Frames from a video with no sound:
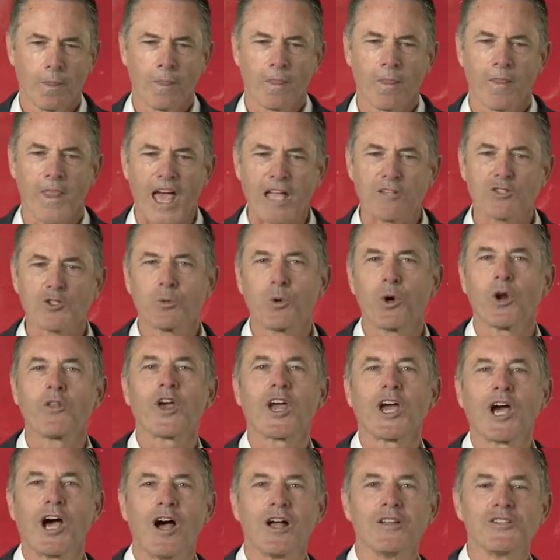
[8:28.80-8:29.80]
That's where the
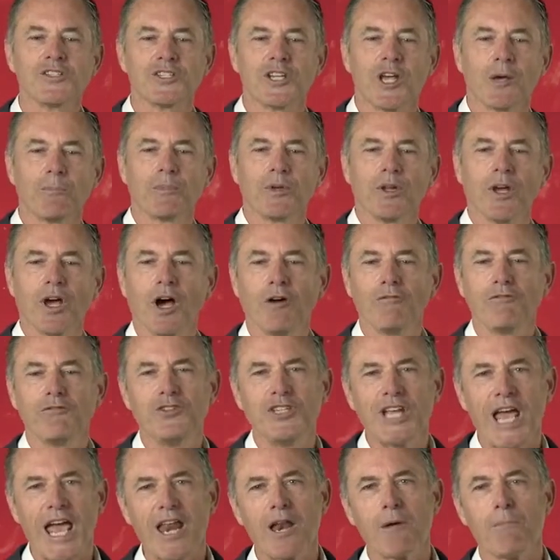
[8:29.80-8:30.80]
concept of
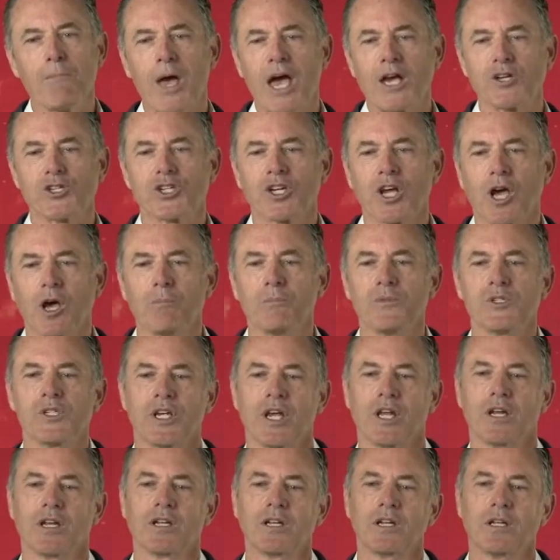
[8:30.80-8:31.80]
data mesh comes
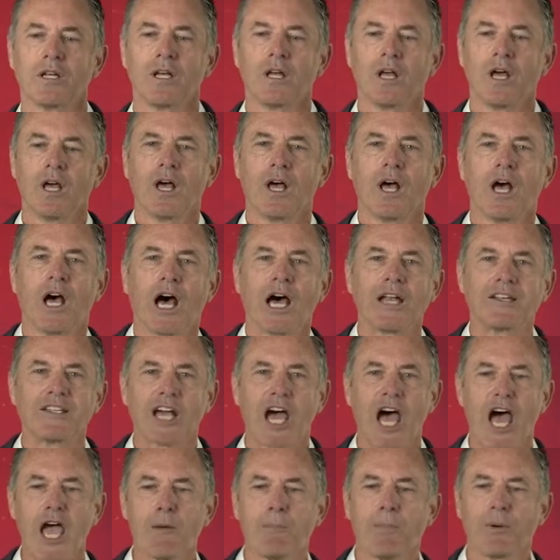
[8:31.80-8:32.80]
in, a
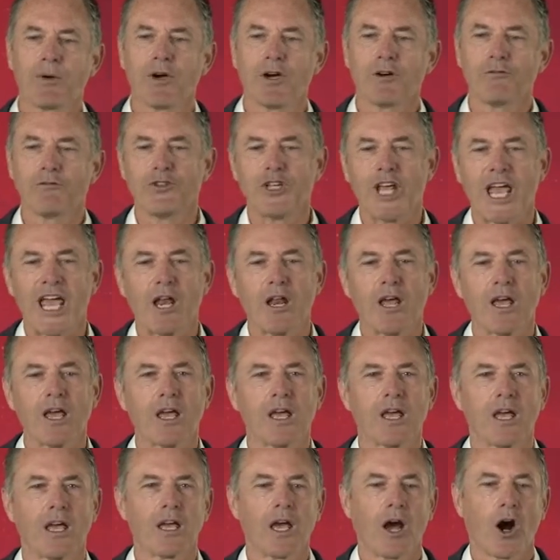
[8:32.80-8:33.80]
type of data
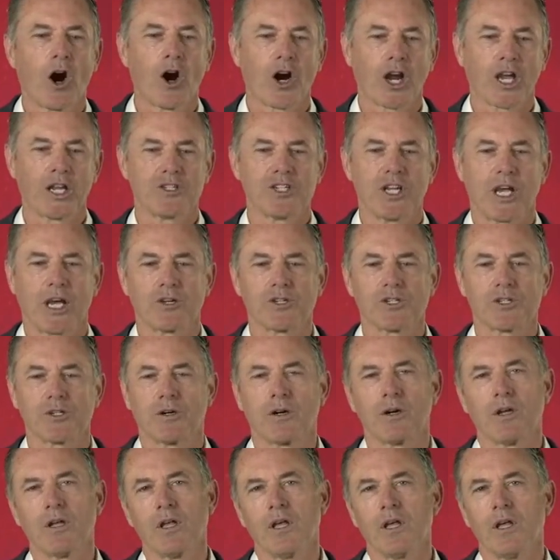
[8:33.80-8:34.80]

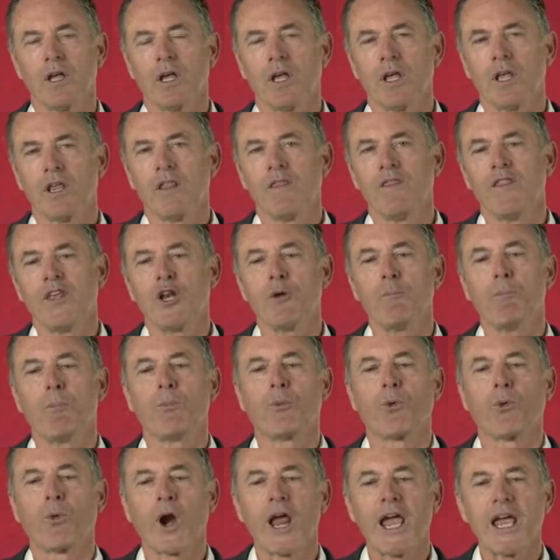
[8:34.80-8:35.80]
architecture that
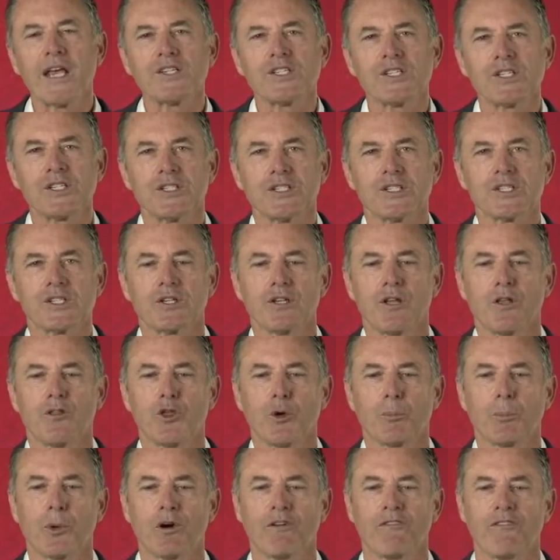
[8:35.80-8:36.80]
embraces the
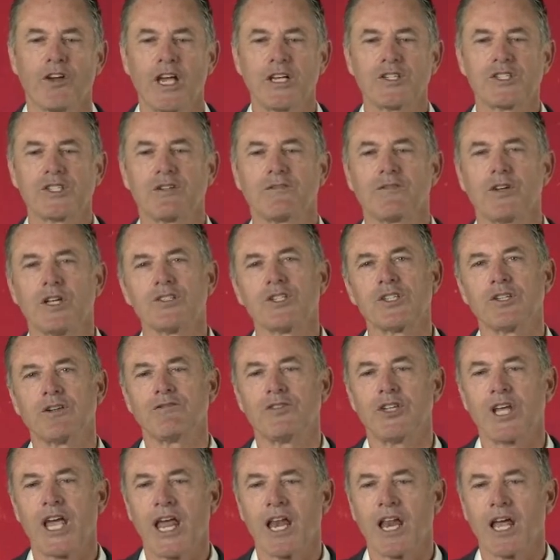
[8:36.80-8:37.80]
pervasiveness of
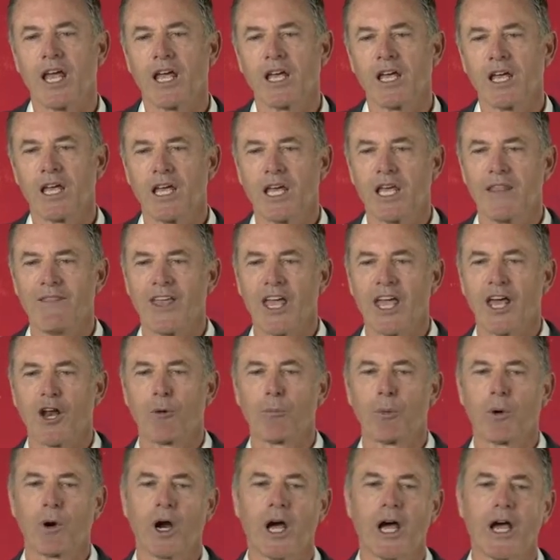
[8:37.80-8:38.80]
data in the
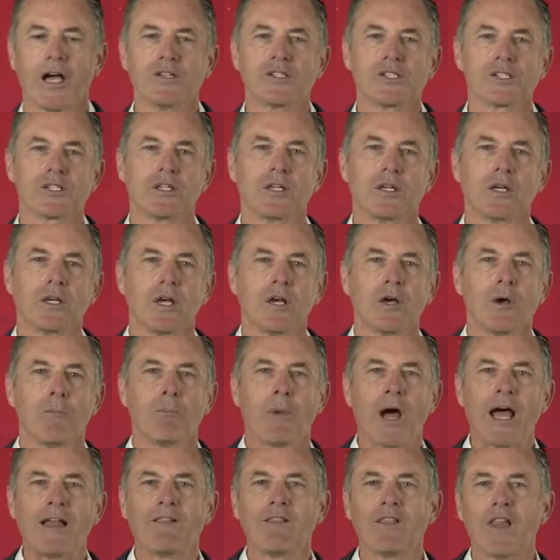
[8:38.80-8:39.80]
enterprise
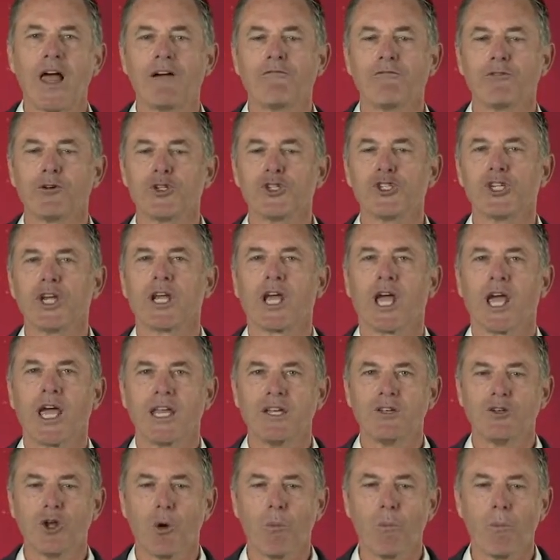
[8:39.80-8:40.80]
by leveraging a
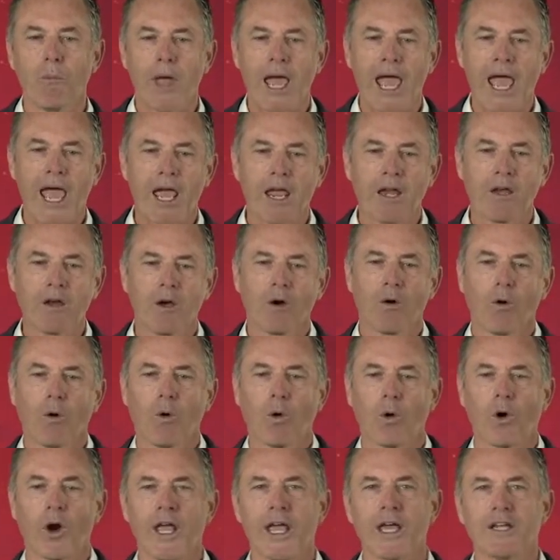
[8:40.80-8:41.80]

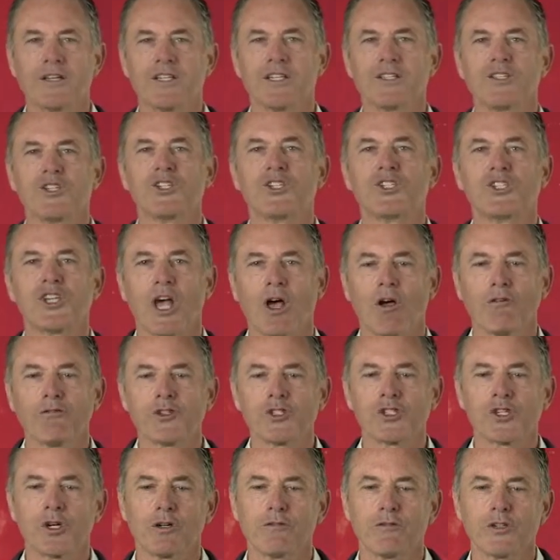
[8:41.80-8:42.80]
domain-oriented
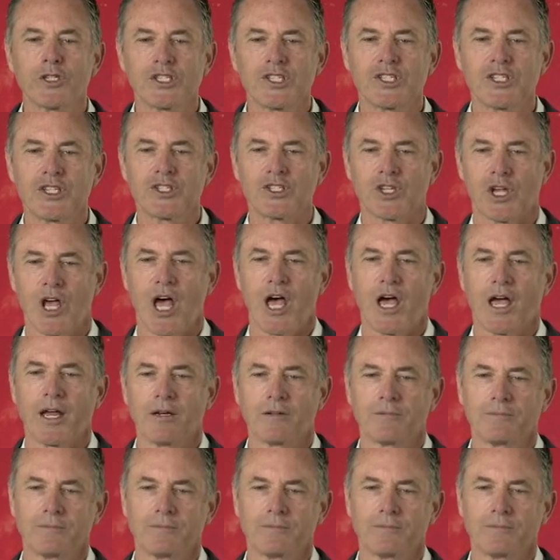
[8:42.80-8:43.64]
self-service design.